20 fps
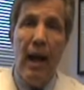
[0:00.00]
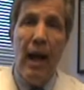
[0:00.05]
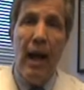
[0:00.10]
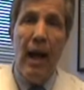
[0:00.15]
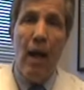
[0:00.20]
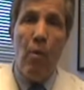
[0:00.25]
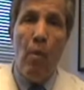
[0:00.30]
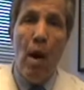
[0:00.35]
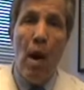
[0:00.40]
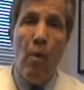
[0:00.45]

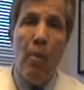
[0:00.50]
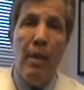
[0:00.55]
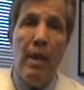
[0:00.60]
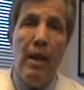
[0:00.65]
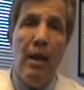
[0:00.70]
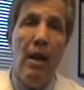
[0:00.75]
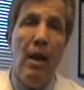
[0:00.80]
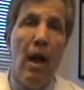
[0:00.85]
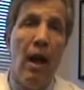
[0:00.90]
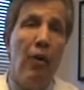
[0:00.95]
and while
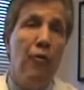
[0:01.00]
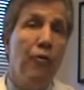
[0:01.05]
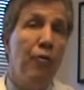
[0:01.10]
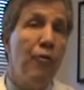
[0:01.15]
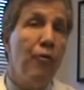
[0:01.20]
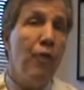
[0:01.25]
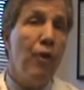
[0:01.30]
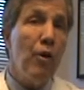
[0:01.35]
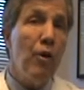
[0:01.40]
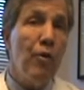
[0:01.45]
we
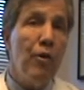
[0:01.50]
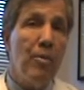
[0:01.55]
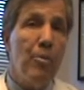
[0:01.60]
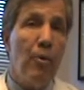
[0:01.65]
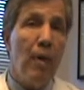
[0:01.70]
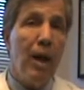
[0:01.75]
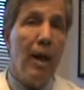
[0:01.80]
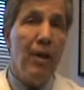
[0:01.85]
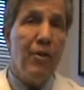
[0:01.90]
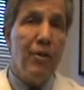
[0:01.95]
unfurl the
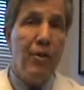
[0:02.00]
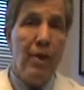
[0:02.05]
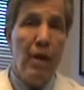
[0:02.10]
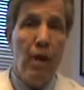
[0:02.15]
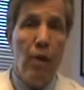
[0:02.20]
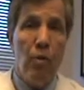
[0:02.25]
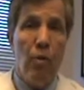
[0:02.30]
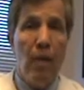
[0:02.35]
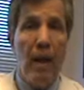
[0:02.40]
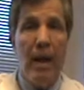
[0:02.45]
breast,
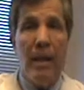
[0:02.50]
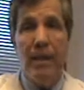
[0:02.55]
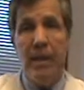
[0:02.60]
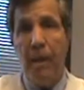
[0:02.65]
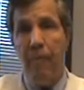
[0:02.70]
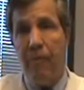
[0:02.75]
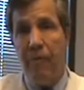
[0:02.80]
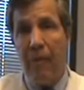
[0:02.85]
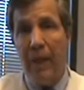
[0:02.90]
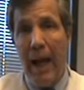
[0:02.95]
raise
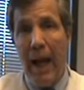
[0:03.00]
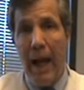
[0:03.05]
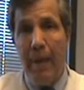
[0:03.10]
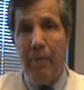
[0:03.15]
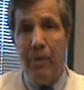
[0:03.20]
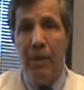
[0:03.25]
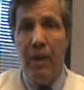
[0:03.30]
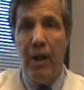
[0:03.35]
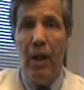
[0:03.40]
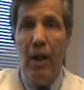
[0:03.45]
up
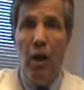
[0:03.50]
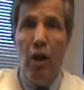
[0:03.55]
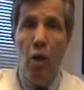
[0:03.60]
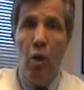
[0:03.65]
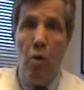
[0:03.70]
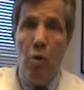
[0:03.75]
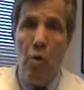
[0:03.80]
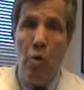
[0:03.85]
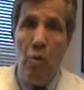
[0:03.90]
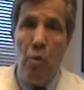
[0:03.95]
flaps,
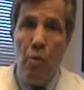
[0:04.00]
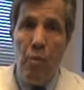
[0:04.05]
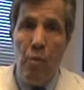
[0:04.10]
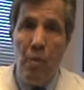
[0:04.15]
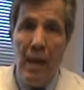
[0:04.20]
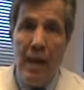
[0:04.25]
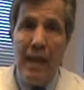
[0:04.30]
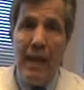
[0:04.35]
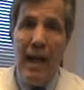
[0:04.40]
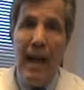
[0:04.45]

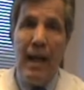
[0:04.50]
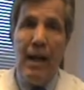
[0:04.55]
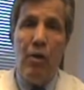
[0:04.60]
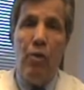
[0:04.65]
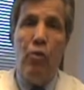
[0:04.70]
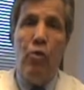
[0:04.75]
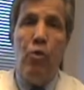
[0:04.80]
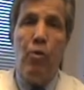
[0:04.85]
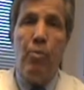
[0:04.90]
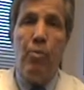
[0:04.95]
we then
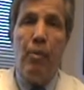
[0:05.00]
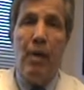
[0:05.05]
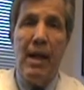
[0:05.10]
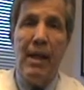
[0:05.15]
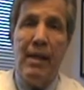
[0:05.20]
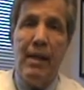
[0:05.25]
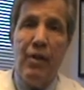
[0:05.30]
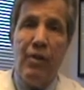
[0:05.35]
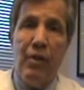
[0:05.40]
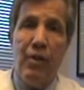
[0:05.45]

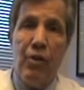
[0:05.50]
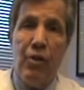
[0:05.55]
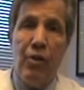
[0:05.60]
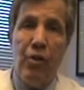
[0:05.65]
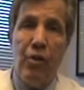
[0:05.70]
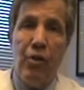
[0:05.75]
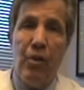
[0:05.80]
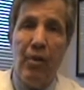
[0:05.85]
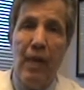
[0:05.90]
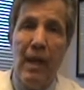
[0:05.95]
incorporate this
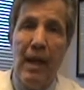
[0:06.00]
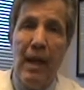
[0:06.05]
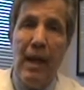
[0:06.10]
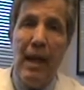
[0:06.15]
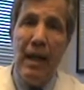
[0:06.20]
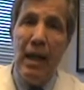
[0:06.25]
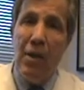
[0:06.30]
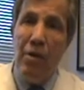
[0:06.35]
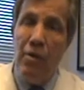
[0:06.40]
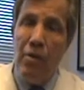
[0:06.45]
tissue
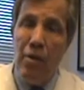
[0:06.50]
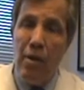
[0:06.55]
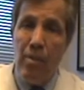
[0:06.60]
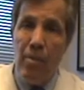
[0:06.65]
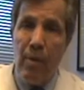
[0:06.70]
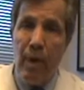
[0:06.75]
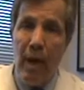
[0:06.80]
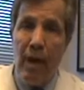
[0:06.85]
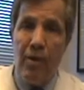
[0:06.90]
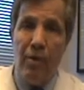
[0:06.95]
into the
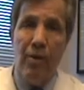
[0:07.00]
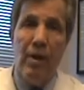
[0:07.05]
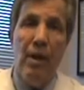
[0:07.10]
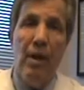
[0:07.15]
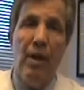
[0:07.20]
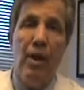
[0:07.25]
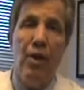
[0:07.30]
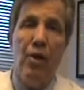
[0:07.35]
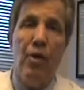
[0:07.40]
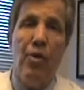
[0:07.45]
breast
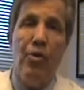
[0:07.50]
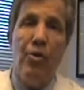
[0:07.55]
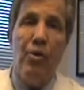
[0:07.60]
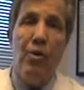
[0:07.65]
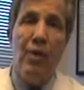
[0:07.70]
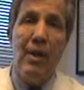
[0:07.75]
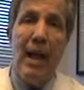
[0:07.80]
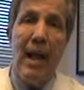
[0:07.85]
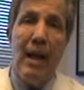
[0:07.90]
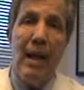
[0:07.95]
so
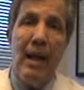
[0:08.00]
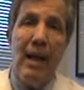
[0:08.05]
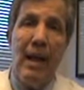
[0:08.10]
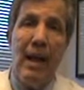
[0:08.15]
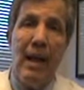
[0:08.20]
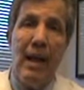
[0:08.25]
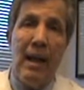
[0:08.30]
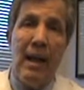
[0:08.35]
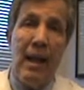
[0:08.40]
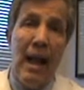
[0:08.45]
that
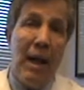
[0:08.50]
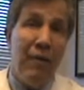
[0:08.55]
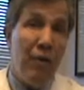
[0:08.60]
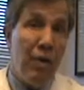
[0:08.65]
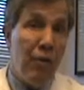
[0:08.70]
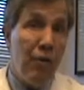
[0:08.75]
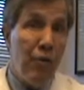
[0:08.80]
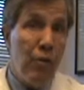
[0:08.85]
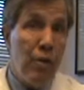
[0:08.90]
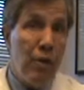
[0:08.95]
it can have a
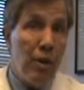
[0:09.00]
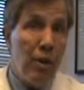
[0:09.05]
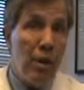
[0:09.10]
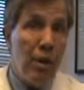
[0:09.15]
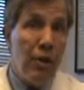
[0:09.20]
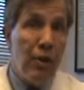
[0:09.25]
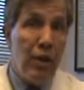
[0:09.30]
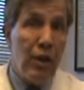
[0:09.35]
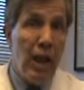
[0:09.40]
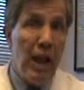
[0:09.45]

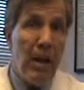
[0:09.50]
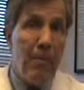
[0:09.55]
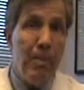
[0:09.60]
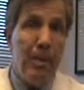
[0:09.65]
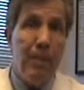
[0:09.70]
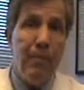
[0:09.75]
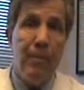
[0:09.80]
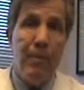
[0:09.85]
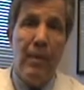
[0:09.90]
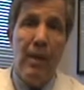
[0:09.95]
fuller shape,
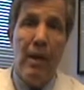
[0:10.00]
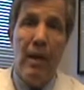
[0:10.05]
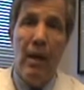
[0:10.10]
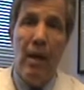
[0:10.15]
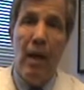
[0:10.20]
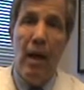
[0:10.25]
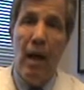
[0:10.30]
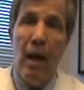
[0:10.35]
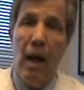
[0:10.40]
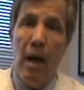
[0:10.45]

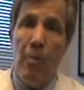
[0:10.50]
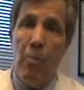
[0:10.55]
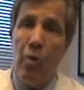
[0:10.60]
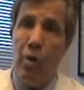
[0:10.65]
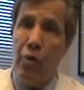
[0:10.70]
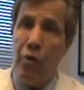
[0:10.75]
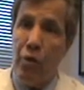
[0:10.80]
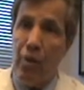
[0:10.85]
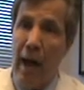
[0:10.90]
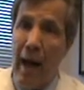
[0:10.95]
a
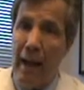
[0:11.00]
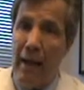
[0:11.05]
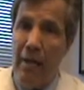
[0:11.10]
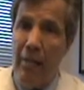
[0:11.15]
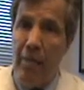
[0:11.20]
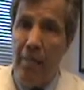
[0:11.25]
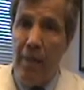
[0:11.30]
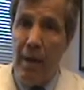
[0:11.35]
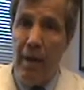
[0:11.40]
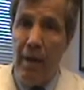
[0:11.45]
more attractive
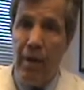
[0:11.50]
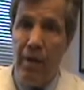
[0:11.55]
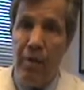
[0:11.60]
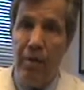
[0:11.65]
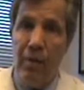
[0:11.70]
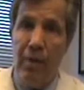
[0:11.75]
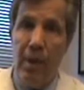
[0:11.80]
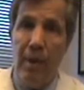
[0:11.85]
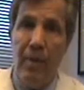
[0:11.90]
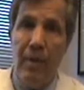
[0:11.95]

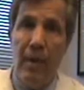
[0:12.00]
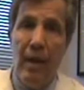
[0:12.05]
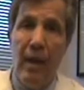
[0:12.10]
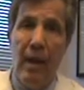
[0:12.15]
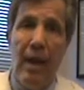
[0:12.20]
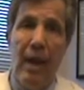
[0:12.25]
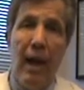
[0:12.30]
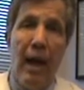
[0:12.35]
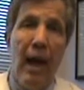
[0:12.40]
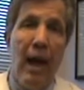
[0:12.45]
appearance,
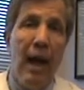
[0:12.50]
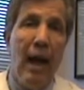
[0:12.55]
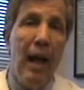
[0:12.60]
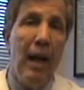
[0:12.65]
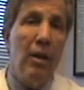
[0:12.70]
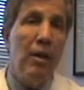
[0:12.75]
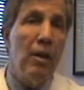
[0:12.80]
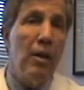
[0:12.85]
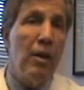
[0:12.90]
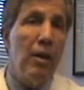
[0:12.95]

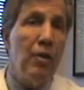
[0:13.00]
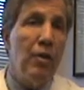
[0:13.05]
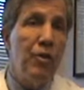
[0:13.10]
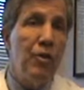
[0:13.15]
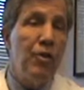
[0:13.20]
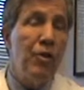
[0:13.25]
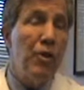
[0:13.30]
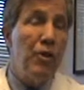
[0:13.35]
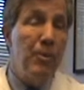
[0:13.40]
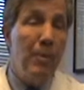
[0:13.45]
and
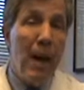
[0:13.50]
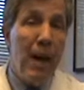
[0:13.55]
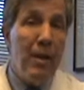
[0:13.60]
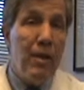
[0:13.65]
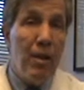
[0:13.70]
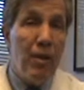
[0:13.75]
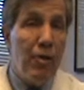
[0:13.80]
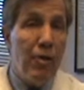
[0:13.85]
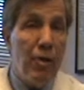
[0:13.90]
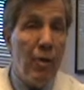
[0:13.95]

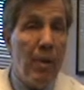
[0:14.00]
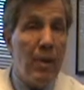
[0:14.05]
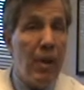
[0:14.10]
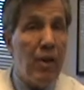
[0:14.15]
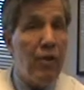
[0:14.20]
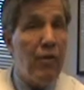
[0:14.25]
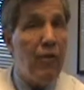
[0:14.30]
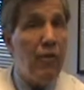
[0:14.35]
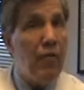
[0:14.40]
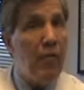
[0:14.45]
suspend it so it
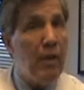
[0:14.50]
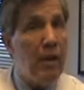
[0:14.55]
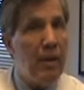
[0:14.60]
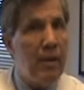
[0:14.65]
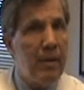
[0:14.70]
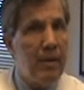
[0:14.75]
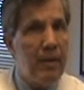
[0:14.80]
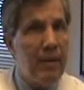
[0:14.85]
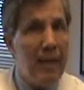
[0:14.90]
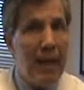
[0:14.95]
doesn't
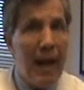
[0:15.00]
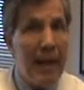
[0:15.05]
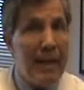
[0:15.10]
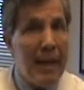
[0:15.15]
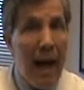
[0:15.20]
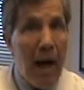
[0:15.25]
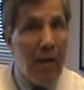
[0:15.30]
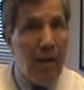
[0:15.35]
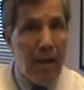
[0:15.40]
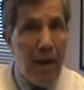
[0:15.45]
slide
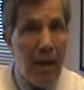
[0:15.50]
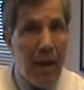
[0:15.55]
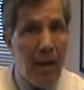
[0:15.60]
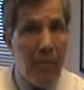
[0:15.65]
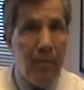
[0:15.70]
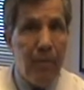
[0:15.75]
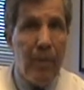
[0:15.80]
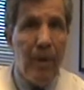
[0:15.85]
down again.